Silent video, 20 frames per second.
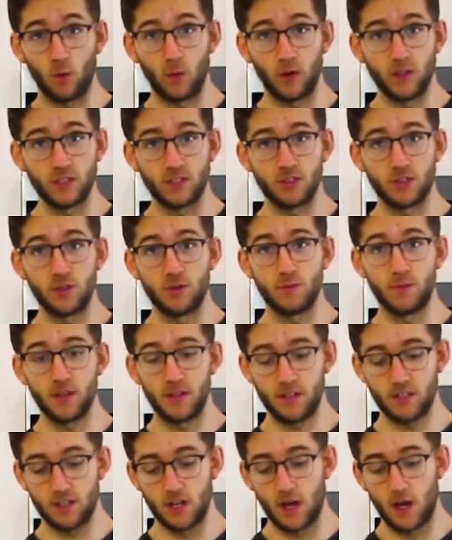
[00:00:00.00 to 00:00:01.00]
one scoop of
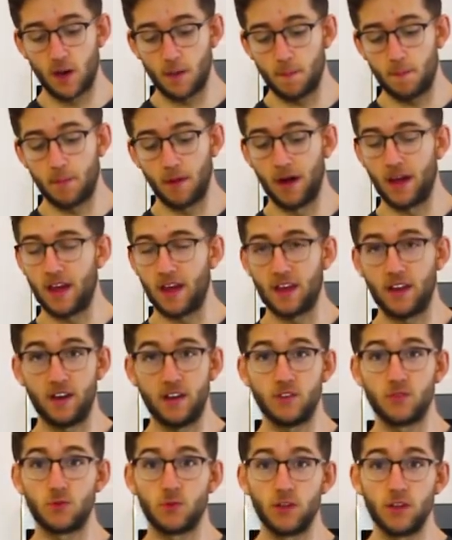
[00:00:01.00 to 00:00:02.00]
this, but it
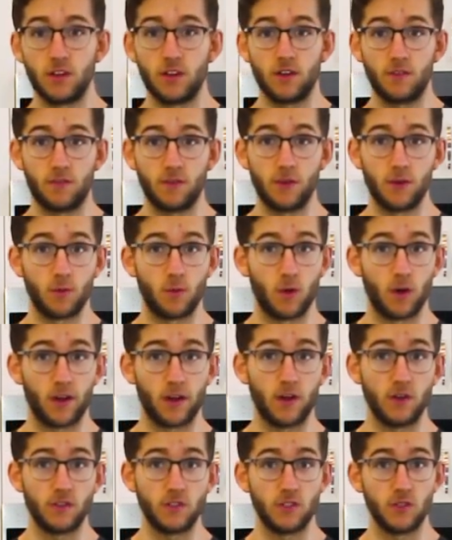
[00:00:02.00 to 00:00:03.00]
is really good for your
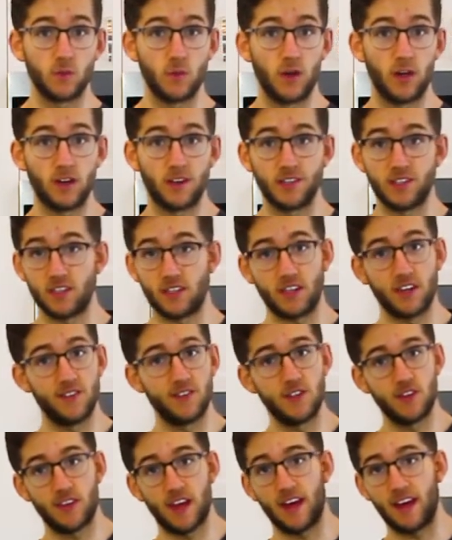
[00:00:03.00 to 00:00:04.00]
workouts as well because it
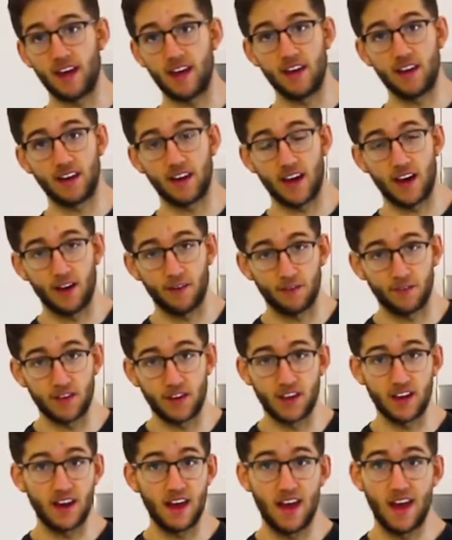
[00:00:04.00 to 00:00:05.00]
gives you that hit of
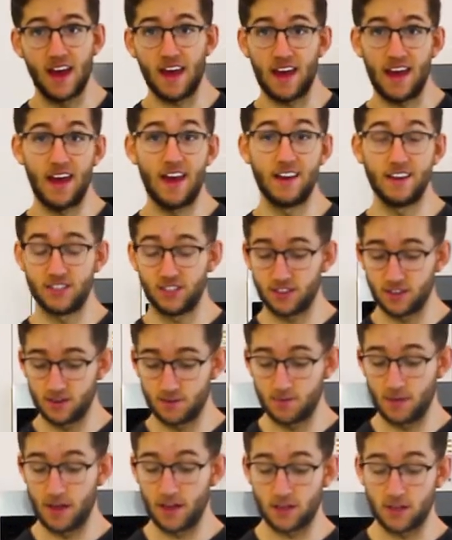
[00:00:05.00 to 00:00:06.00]
caffeine, and it's
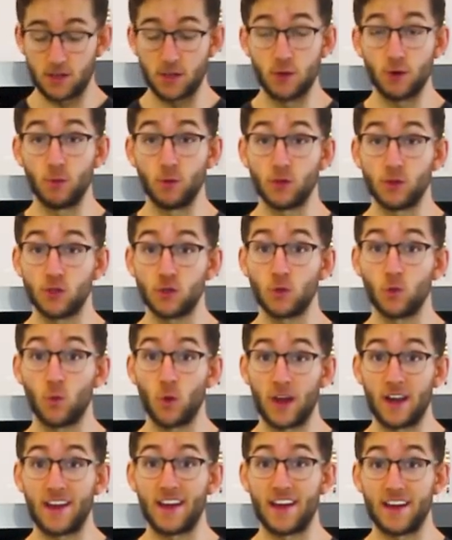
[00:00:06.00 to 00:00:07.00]
gonna make you
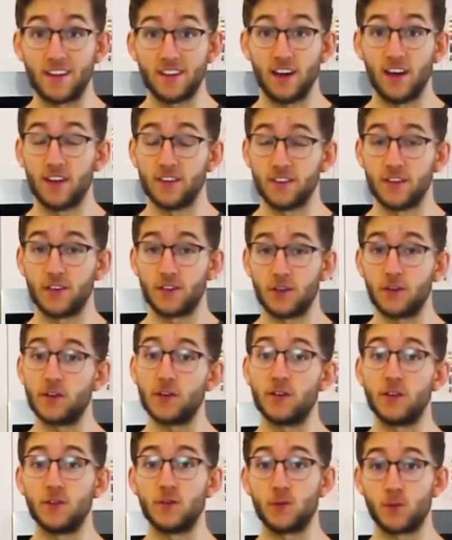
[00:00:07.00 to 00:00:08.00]
sweat a ton, like you're
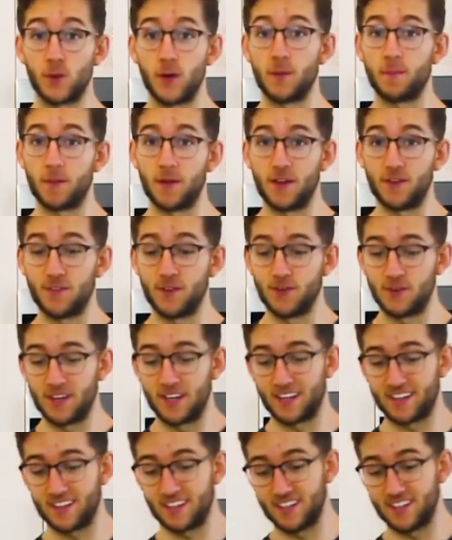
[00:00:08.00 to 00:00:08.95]
gonna drip if you take